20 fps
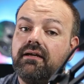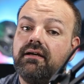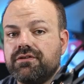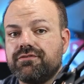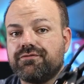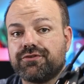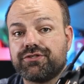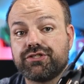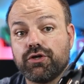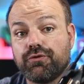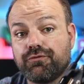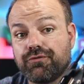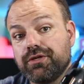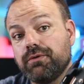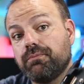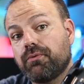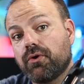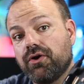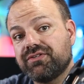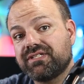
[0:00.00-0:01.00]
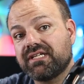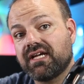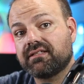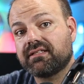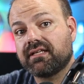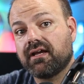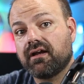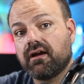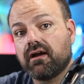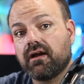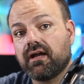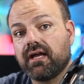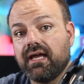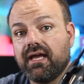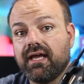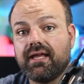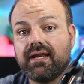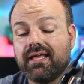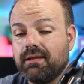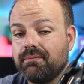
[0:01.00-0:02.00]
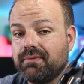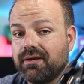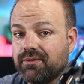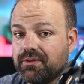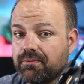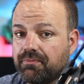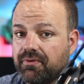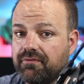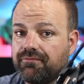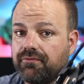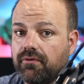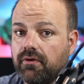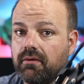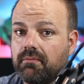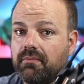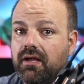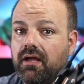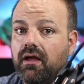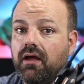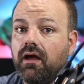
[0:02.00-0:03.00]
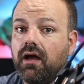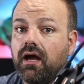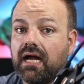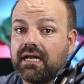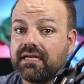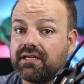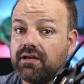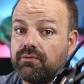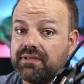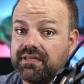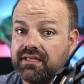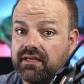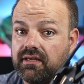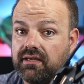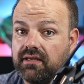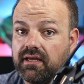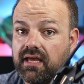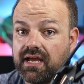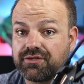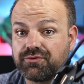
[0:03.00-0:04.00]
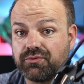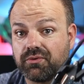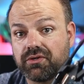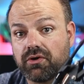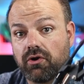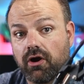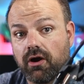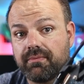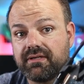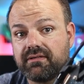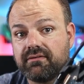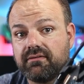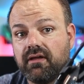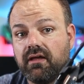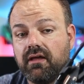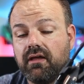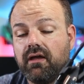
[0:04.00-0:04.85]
So for you pros out there and anybody with a print farm, I'd go with the X1 Carbon.